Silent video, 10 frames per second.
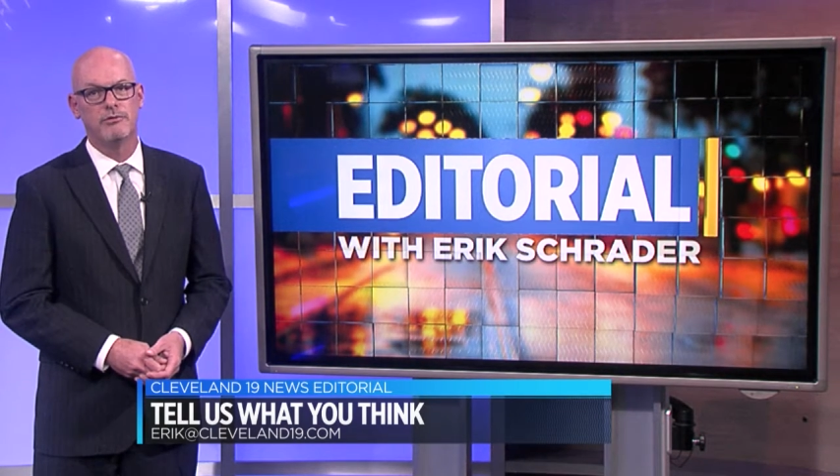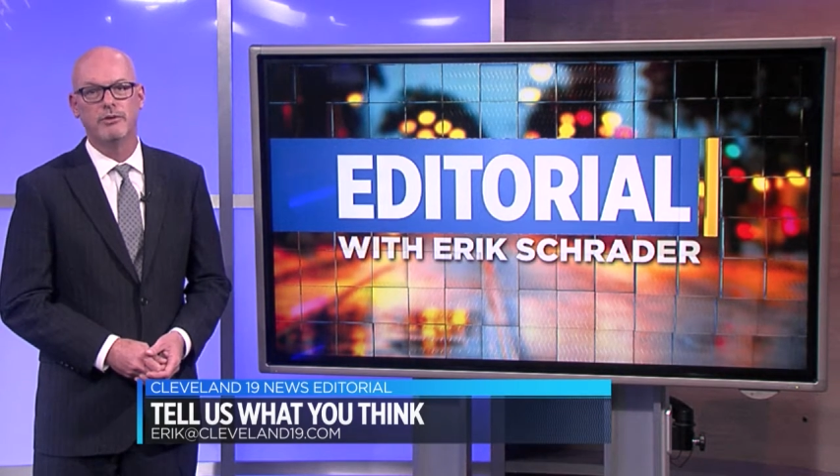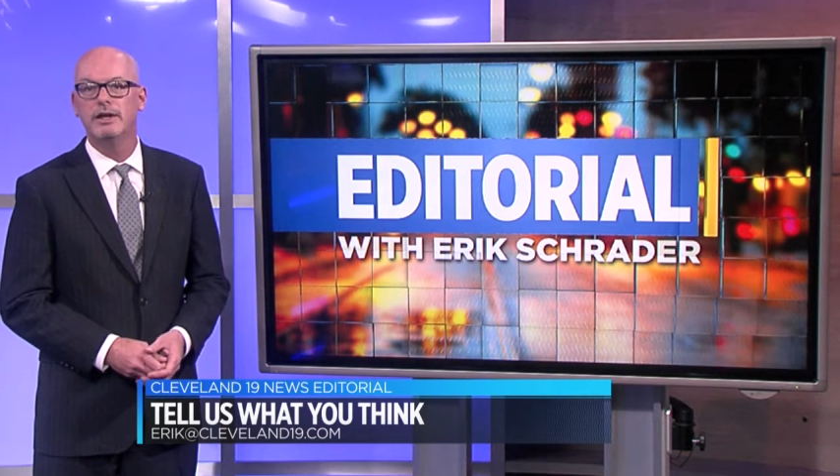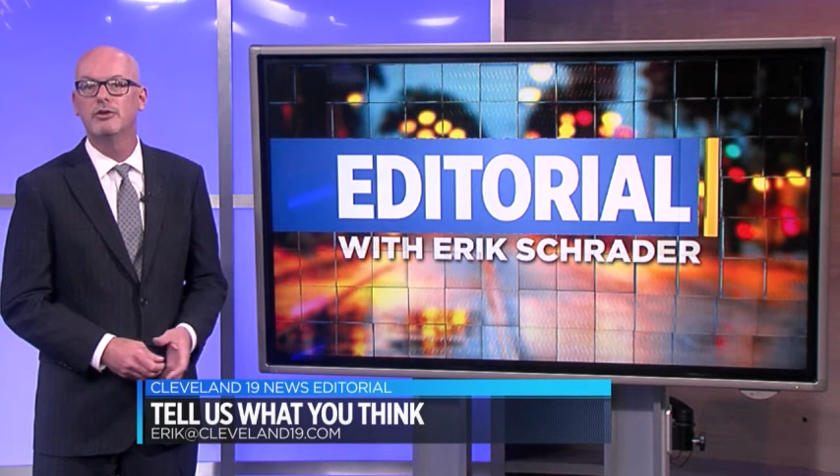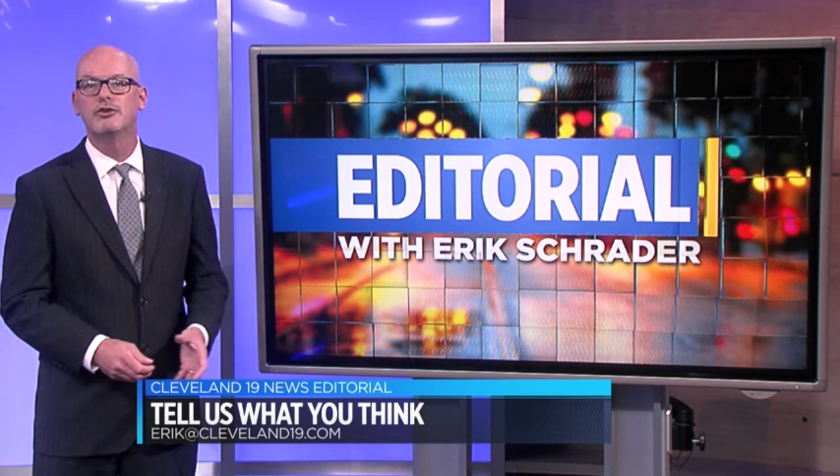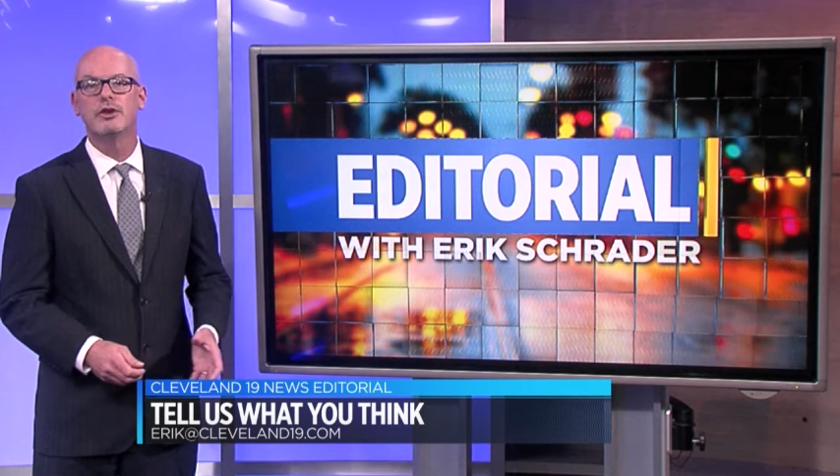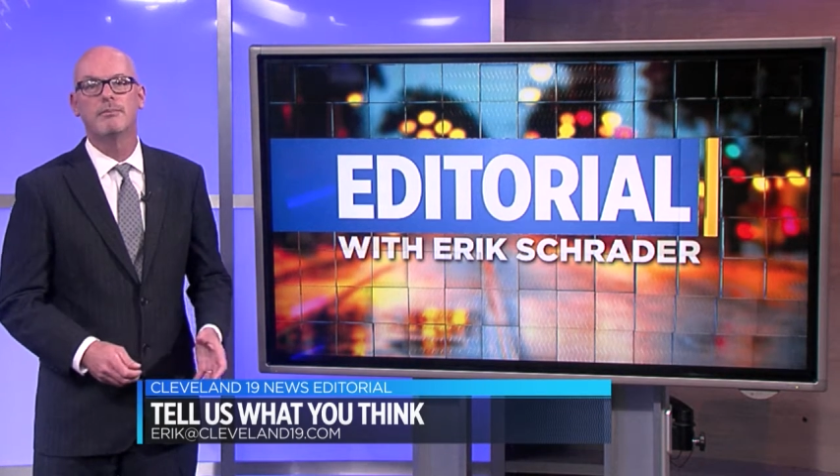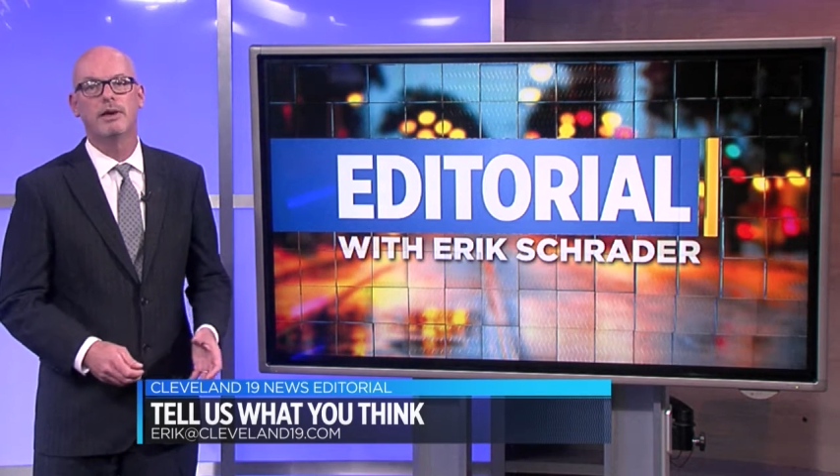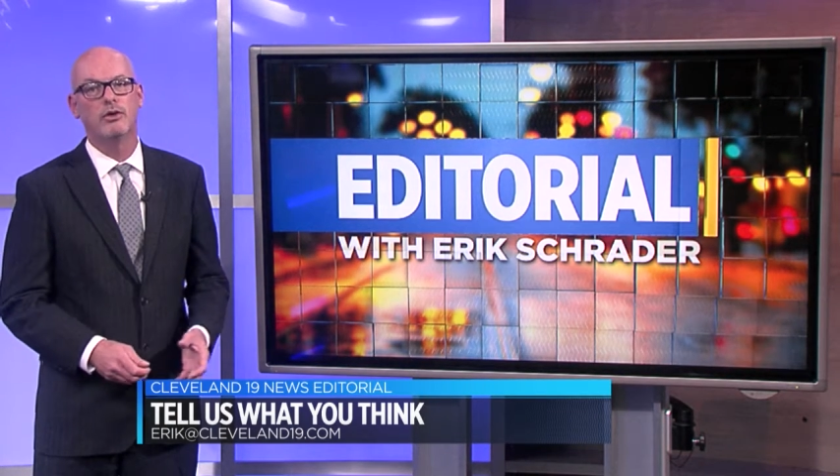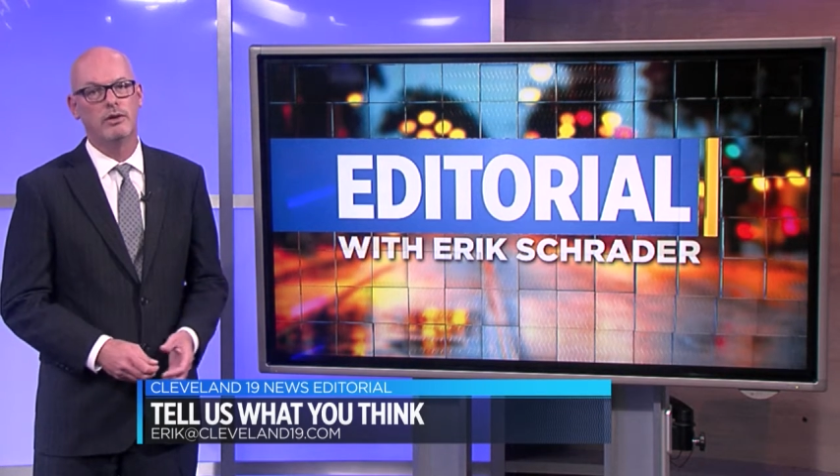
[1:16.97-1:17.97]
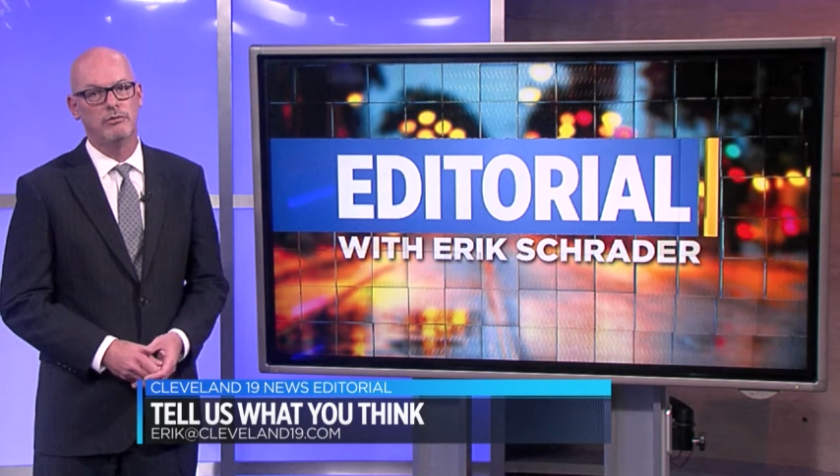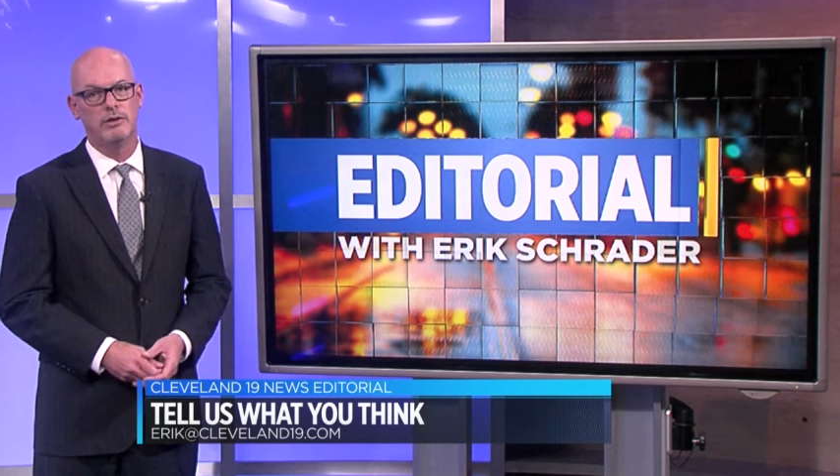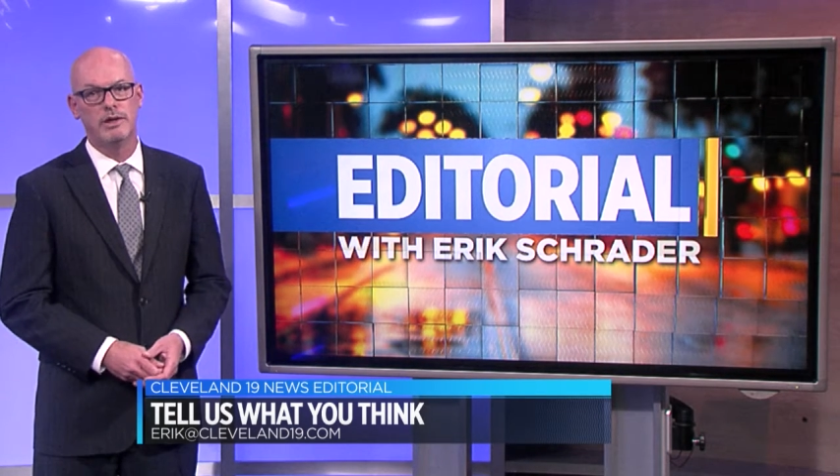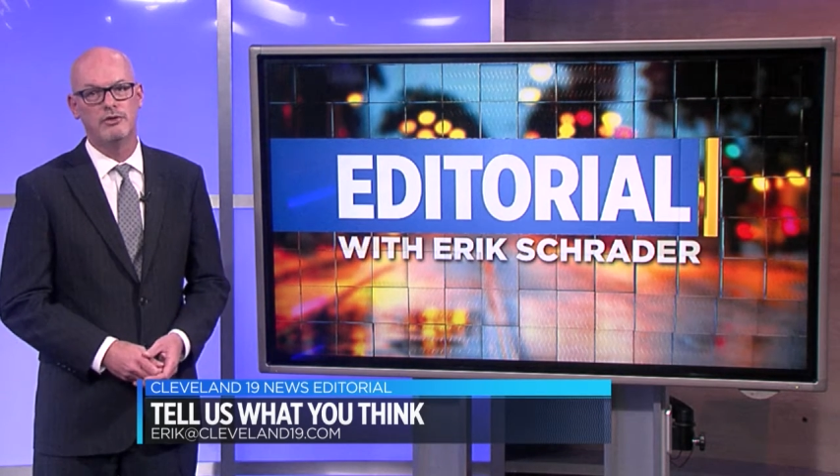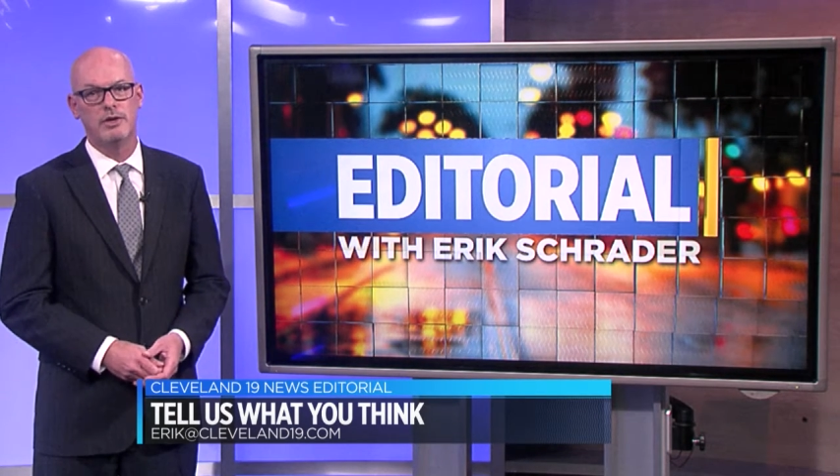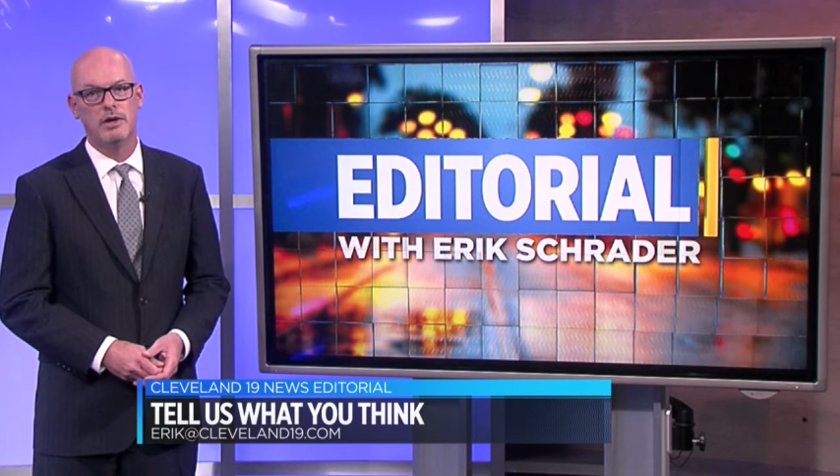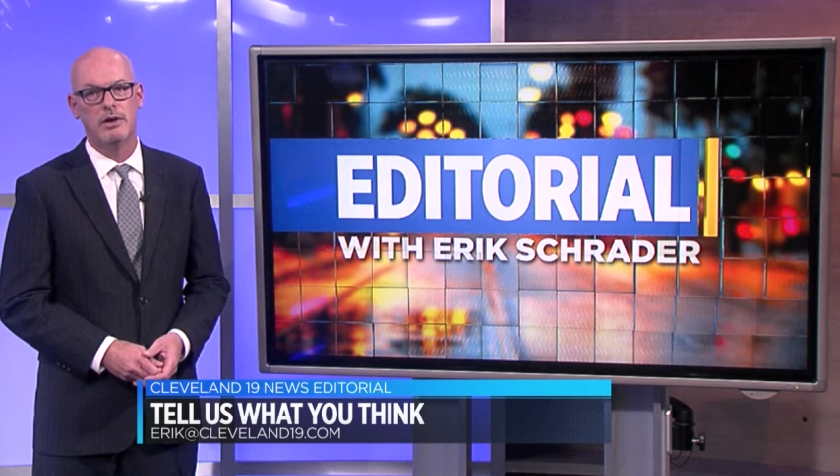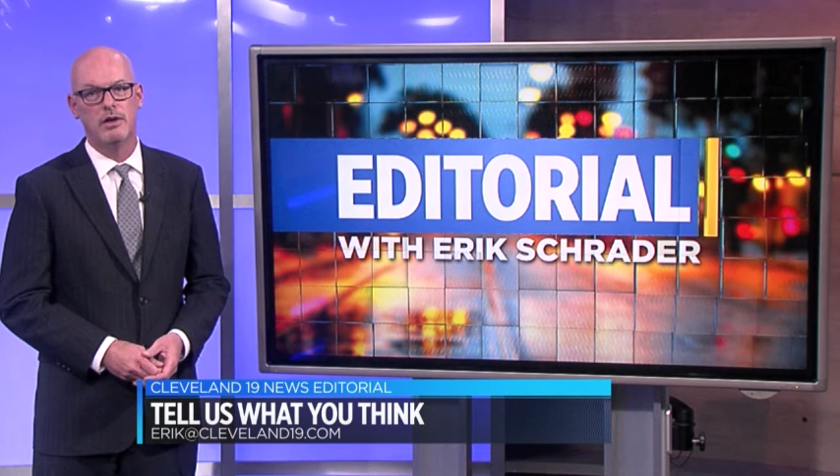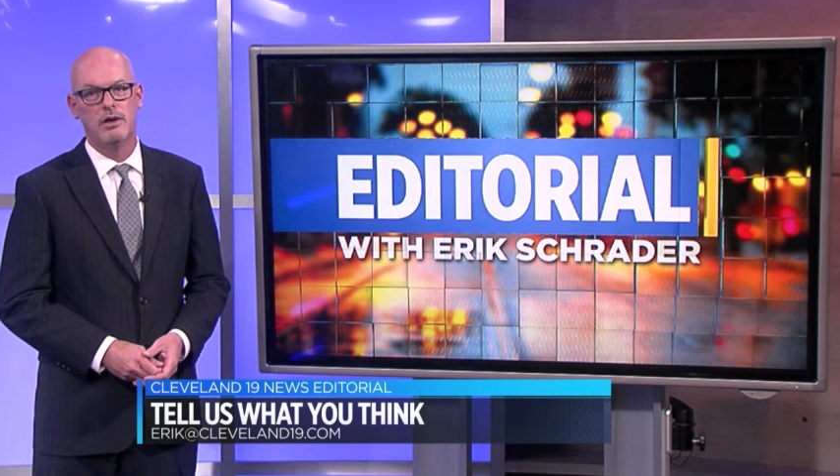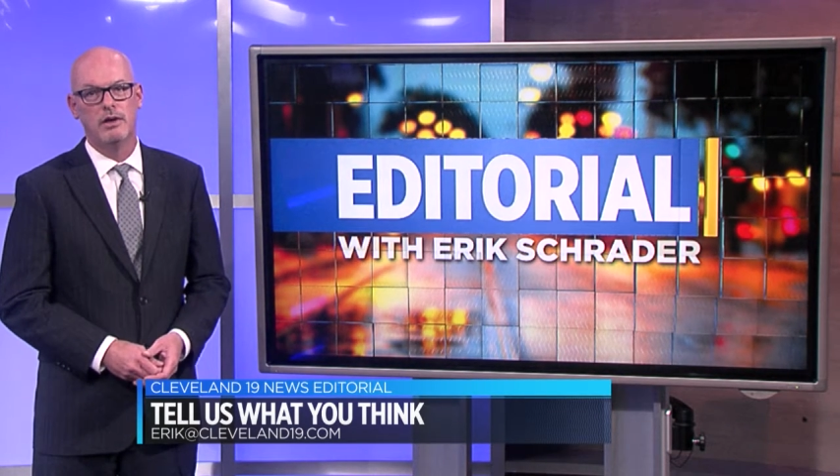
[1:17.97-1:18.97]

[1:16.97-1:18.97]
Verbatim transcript: of leadership in Cleveland this year.